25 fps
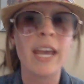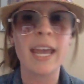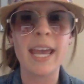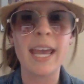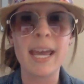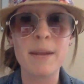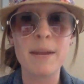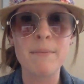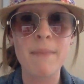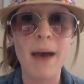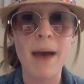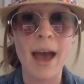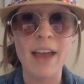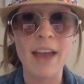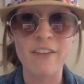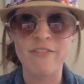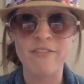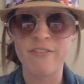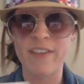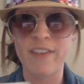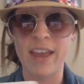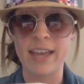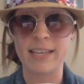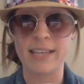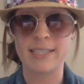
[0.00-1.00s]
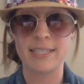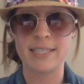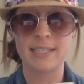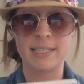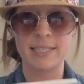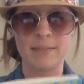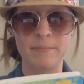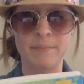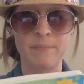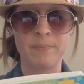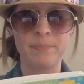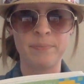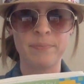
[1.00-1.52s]
in my face.
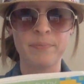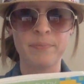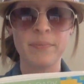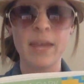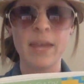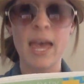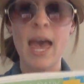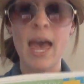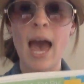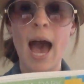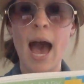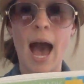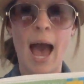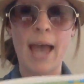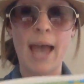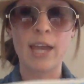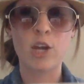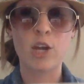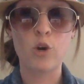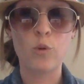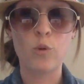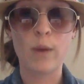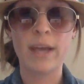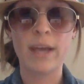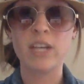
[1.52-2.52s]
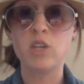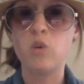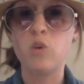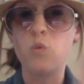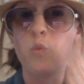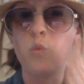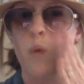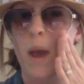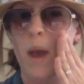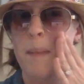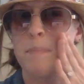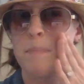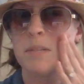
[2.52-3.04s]
I quick
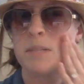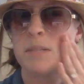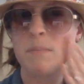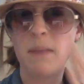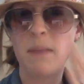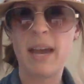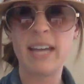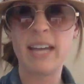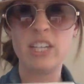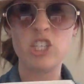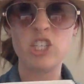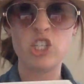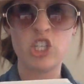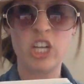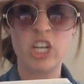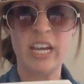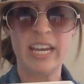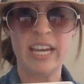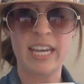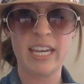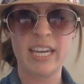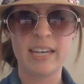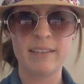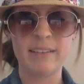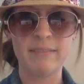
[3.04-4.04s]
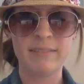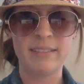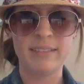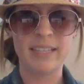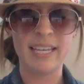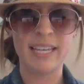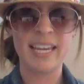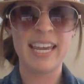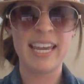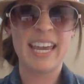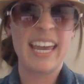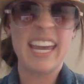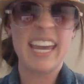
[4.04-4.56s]
wiped my cheek.
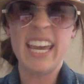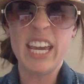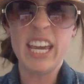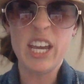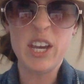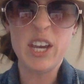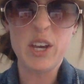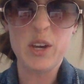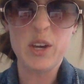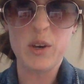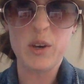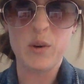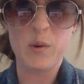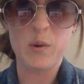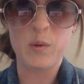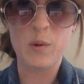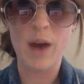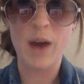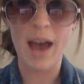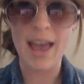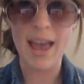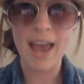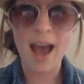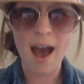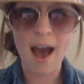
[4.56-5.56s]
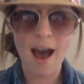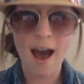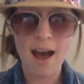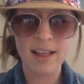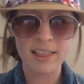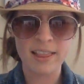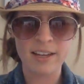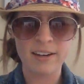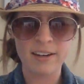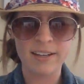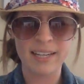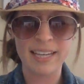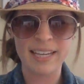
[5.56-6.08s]
Ew, I
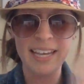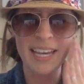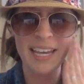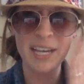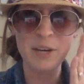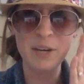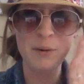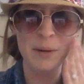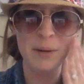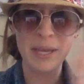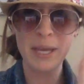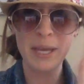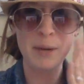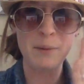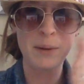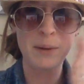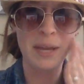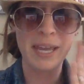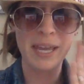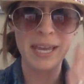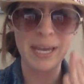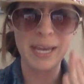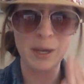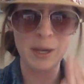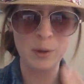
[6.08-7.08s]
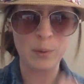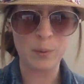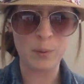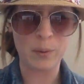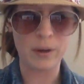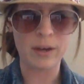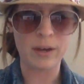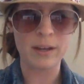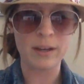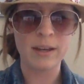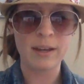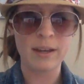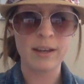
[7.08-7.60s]
hollered, ew, ew,
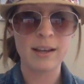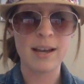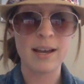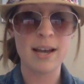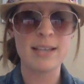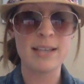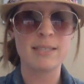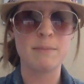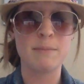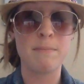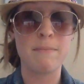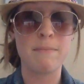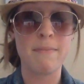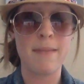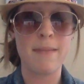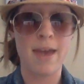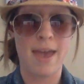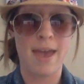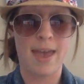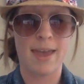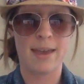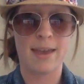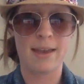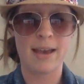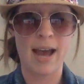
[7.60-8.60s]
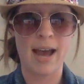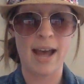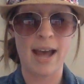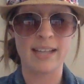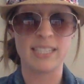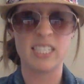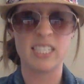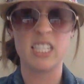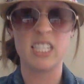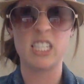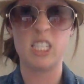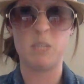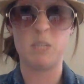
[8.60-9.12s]
ew, 'cause May got
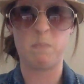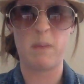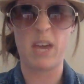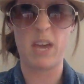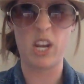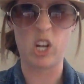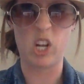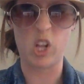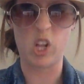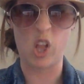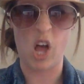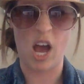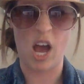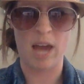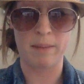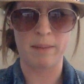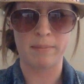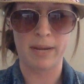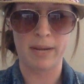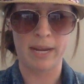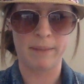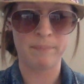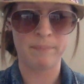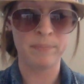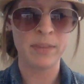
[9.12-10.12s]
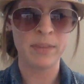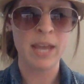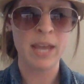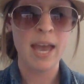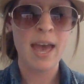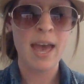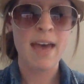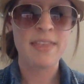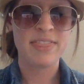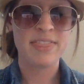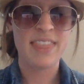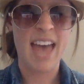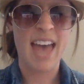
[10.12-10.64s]
spittle on me.
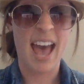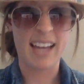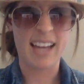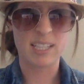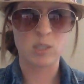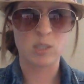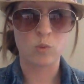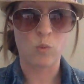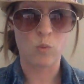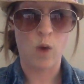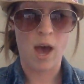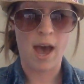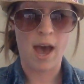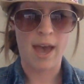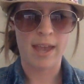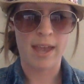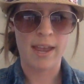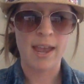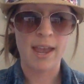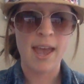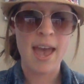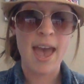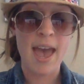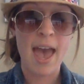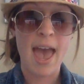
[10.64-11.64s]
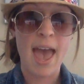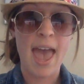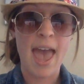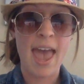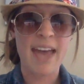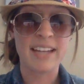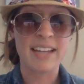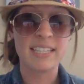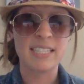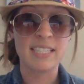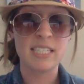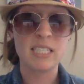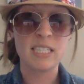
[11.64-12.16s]
That's why,
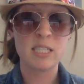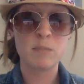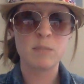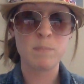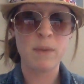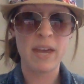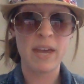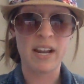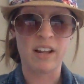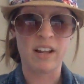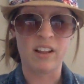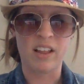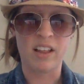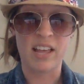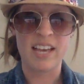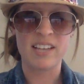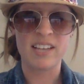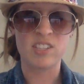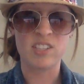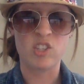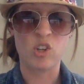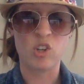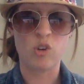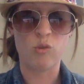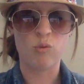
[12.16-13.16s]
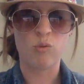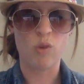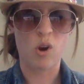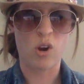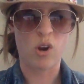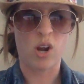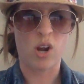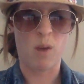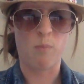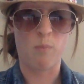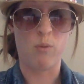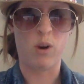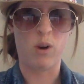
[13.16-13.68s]
and spittle is the
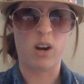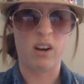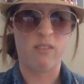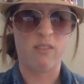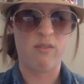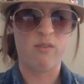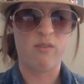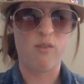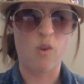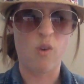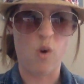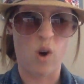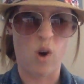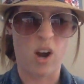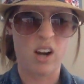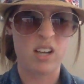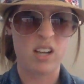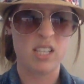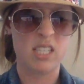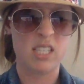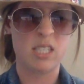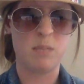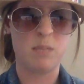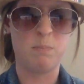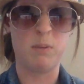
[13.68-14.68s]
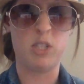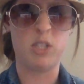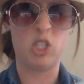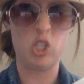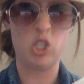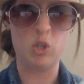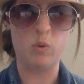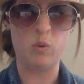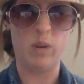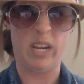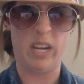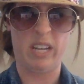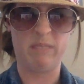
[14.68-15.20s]
grown-up word for
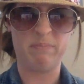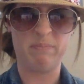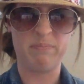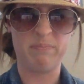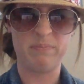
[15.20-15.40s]
spitooey.